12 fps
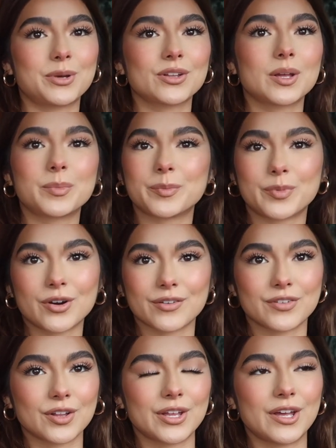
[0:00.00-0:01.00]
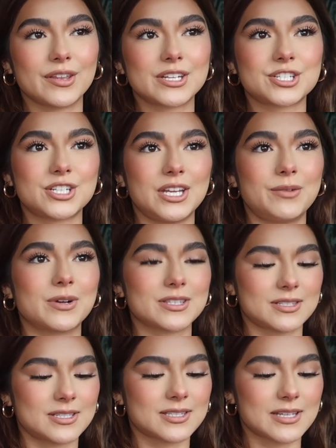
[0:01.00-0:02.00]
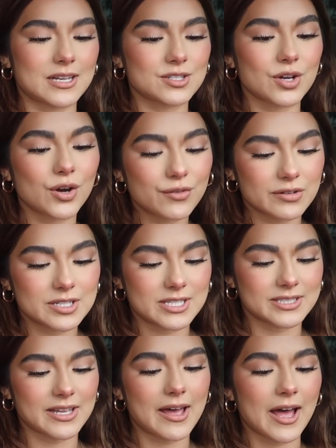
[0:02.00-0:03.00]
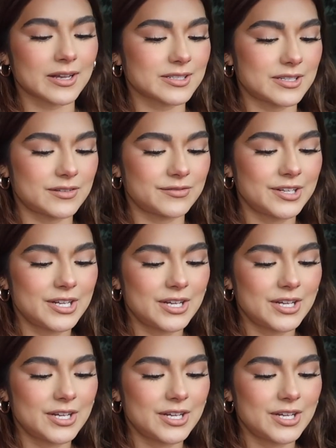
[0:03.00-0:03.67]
build up a portfolio that she wants to send over to Set Active